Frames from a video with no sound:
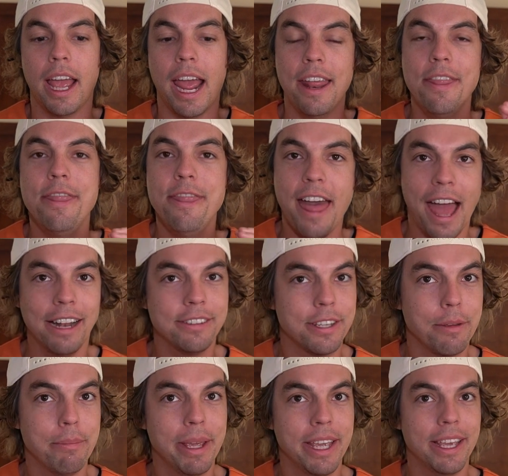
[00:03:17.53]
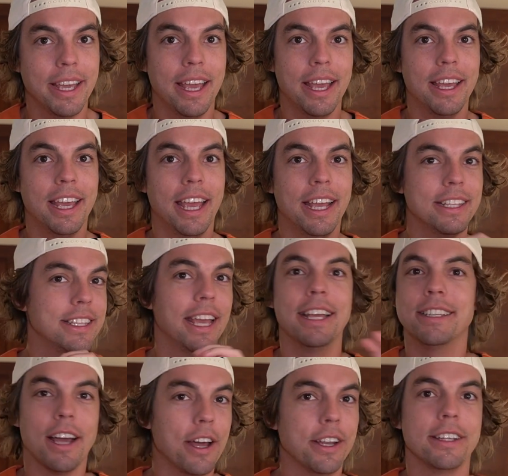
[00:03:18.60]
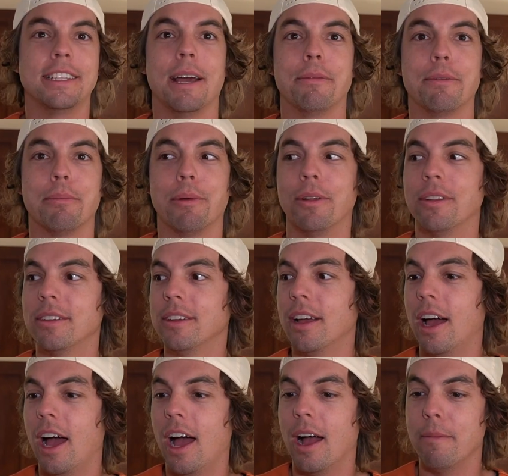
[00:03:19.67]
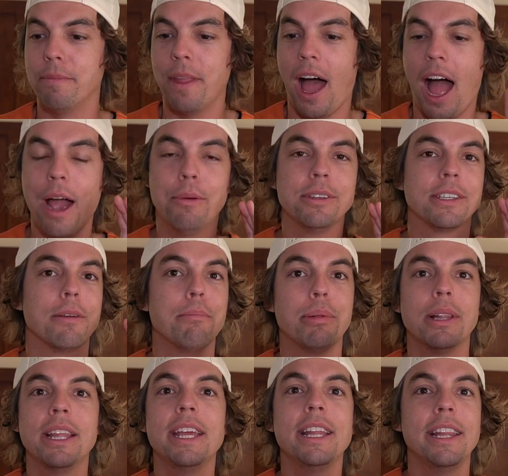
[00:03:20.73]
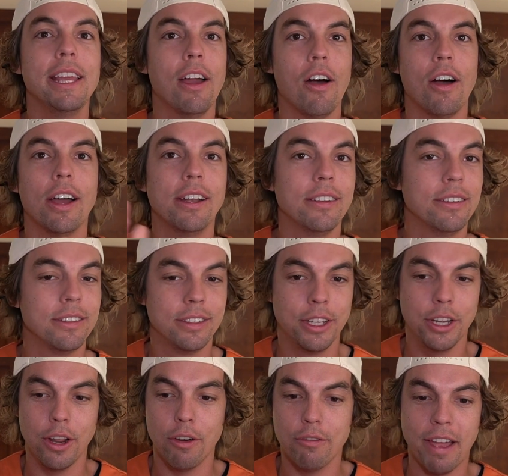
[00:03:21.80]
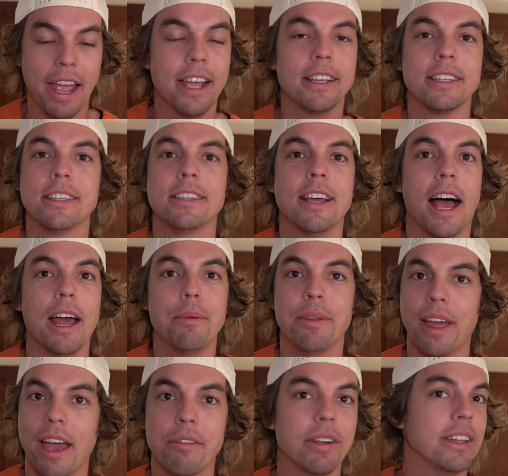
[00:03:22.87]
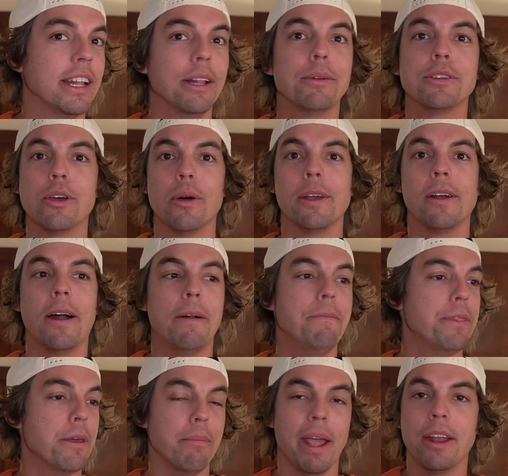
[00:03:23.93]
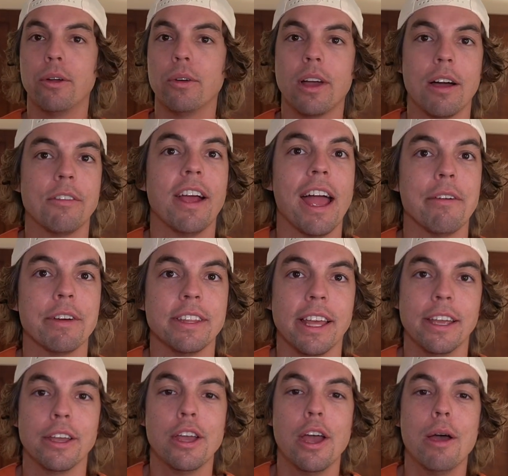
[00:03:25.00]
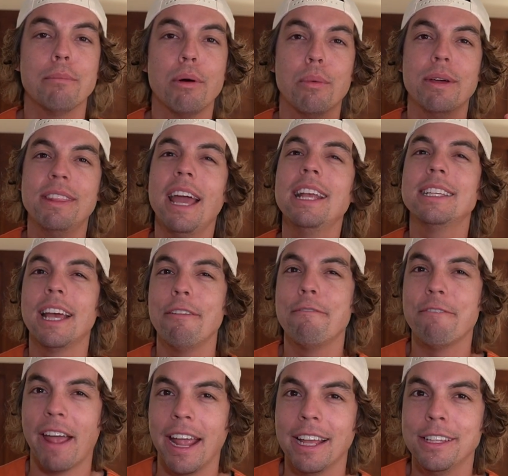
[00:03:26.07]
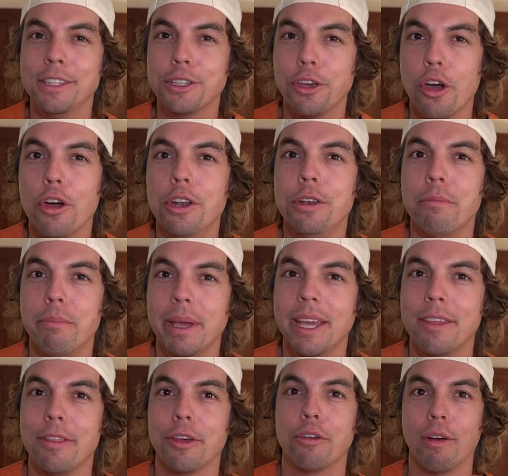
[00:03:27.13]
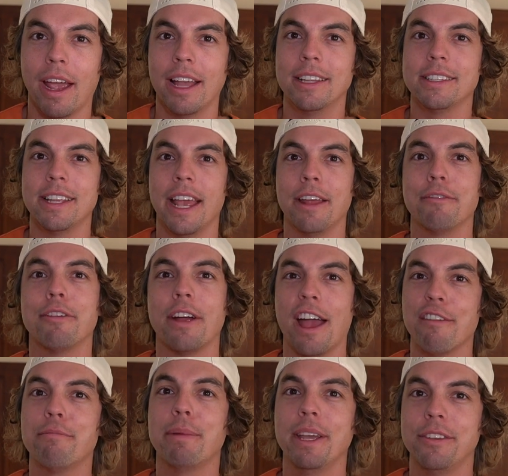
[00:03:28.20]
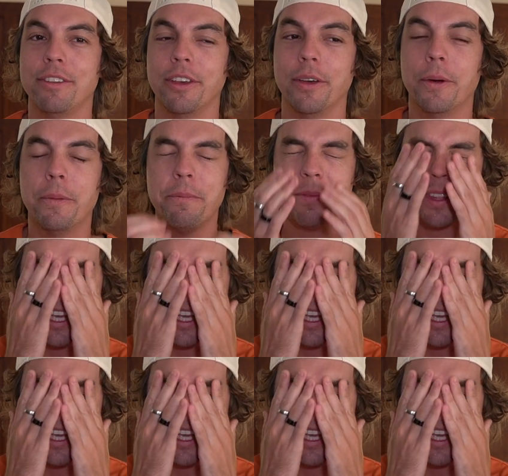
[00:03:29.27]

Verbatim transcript: And that, to me, is is unacceptable. Um, I was completely on, you know, Vegas' side with everything that was going on, the manhole cover, everything. But when they said fans couldn't be in the grandstand for F P two,